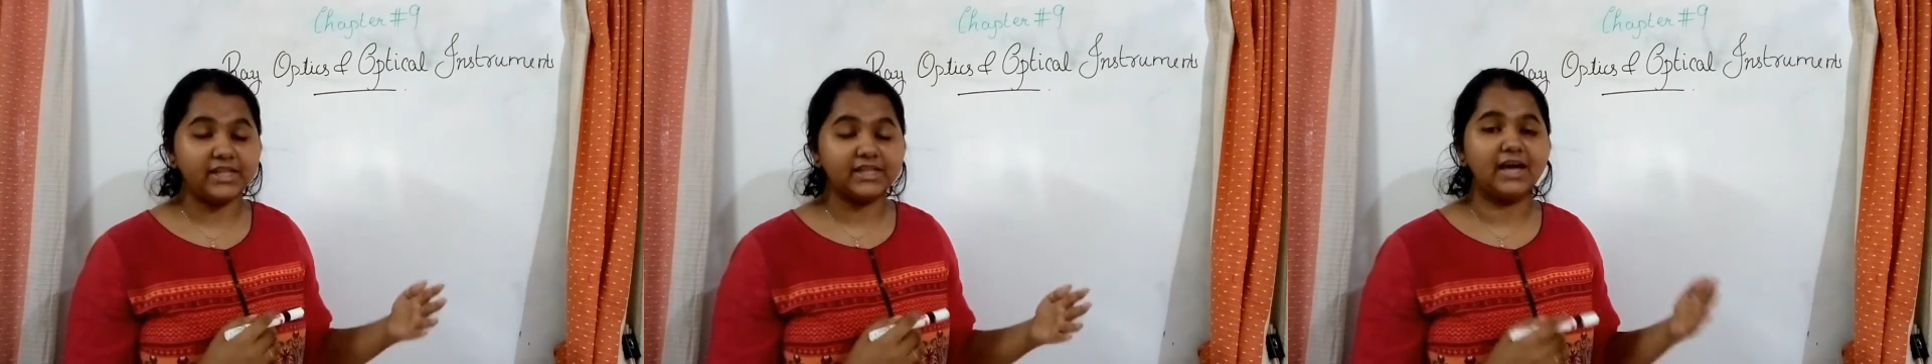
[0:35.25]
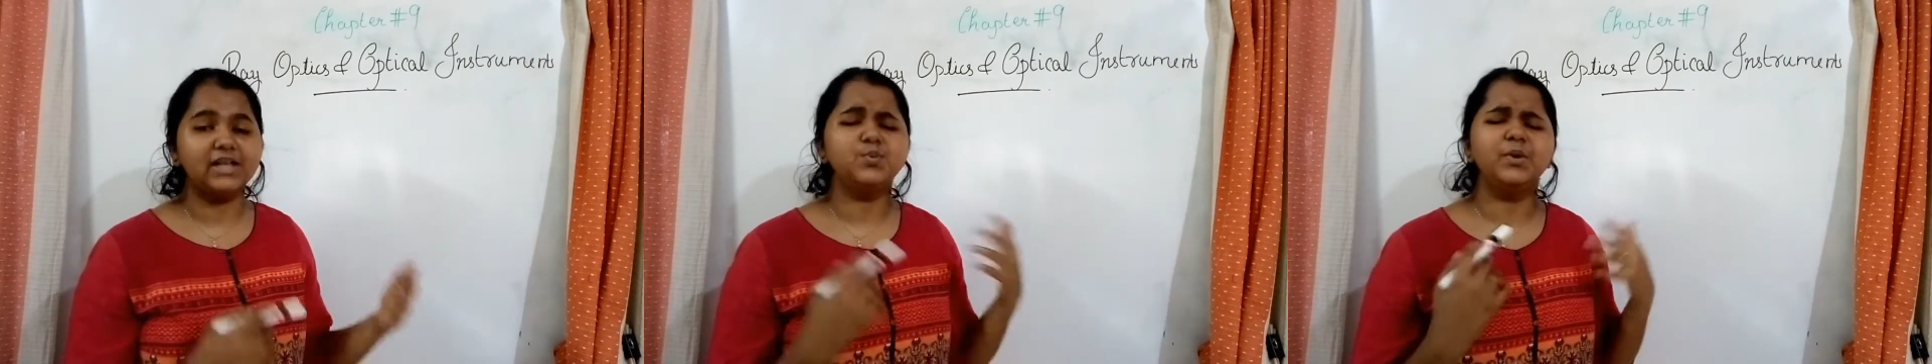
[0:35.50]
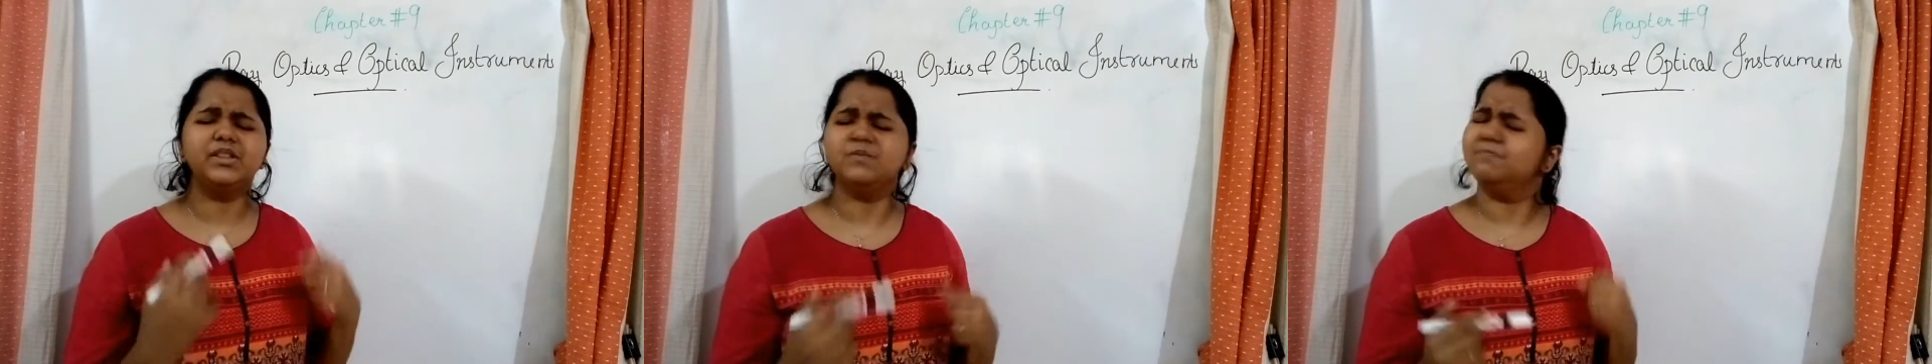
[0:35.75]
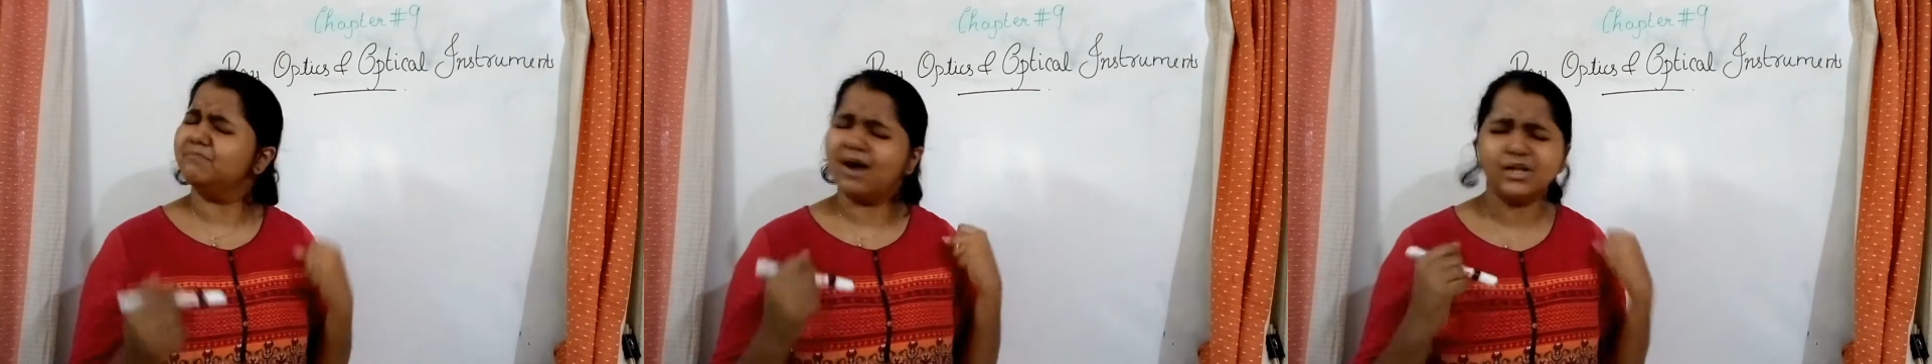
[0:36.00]
that with
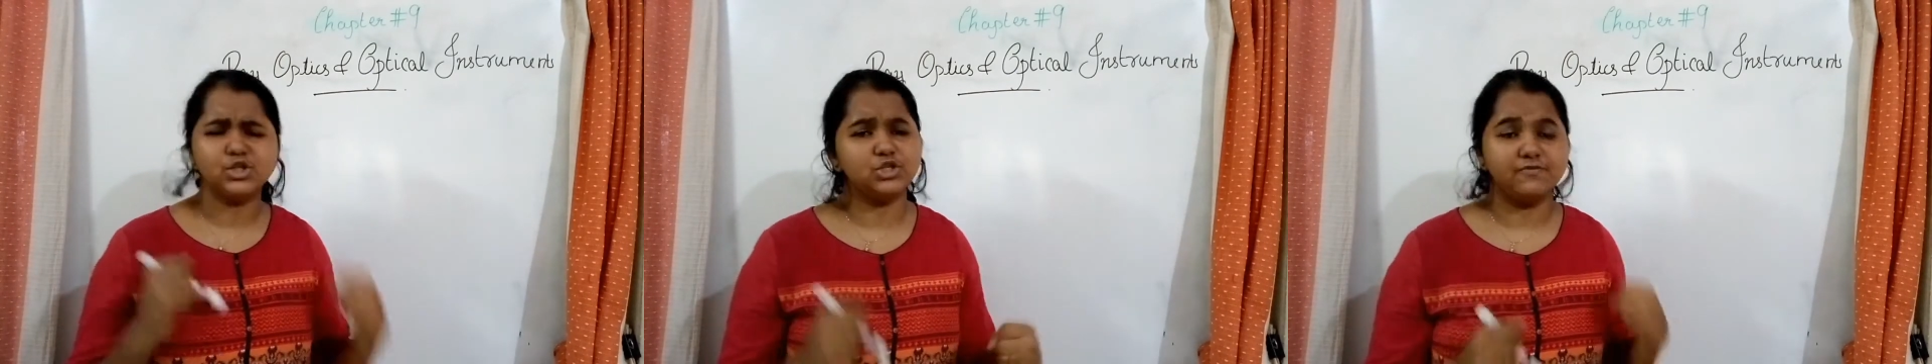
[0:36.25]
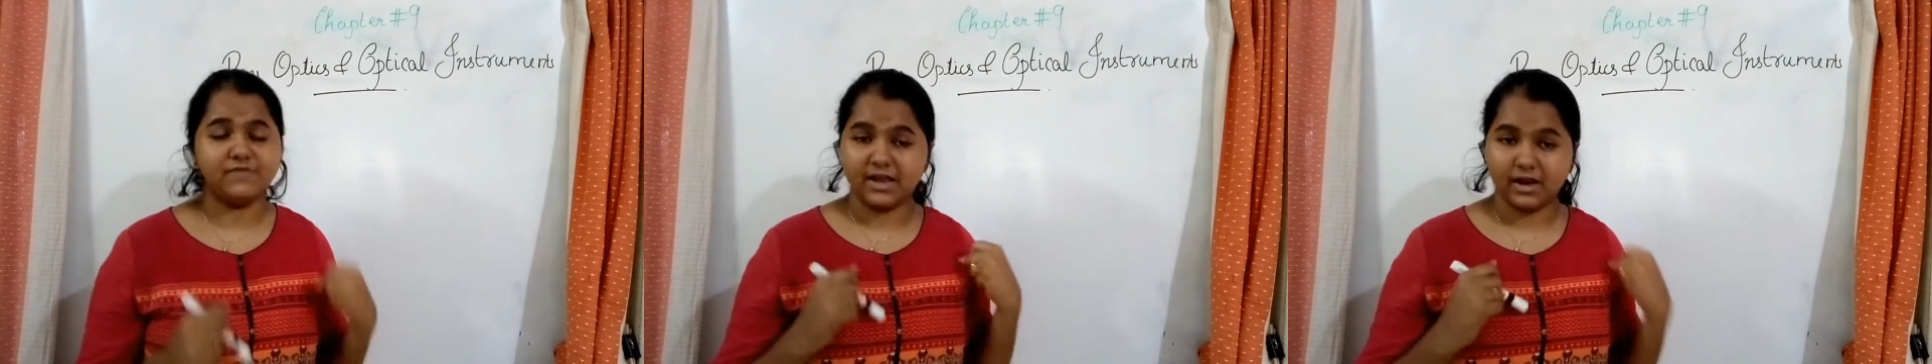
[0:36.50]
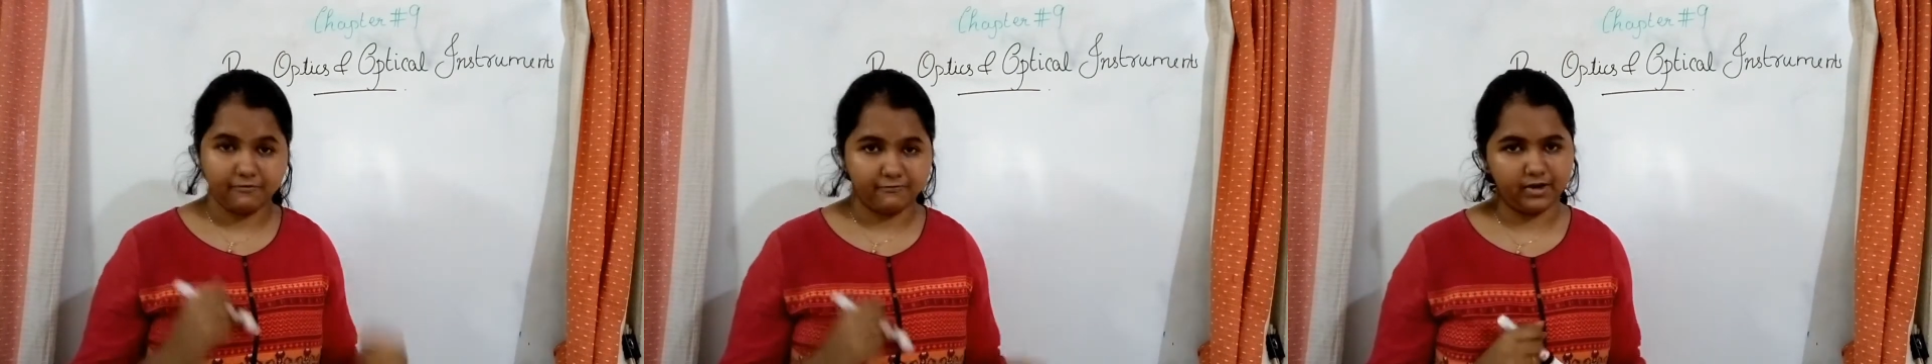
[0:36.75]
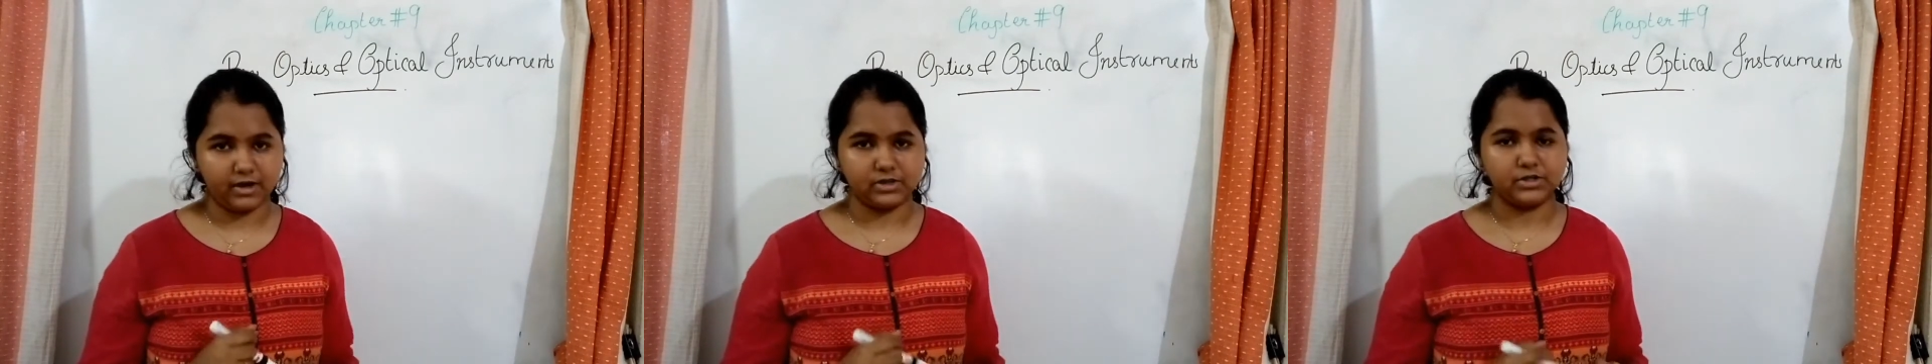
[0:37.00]
much of their
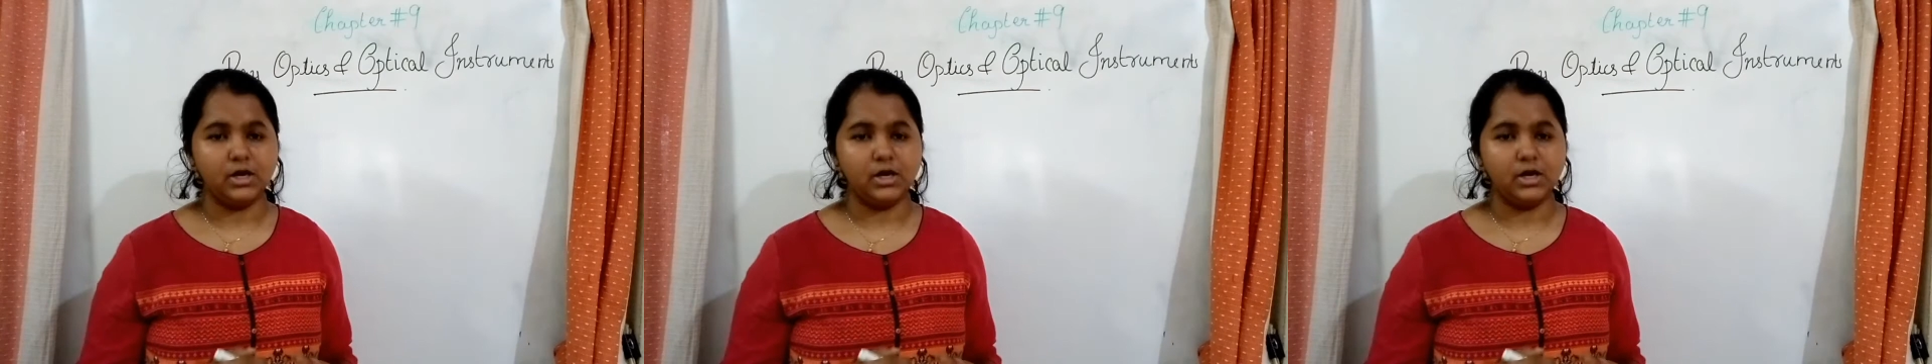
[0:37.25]
effort.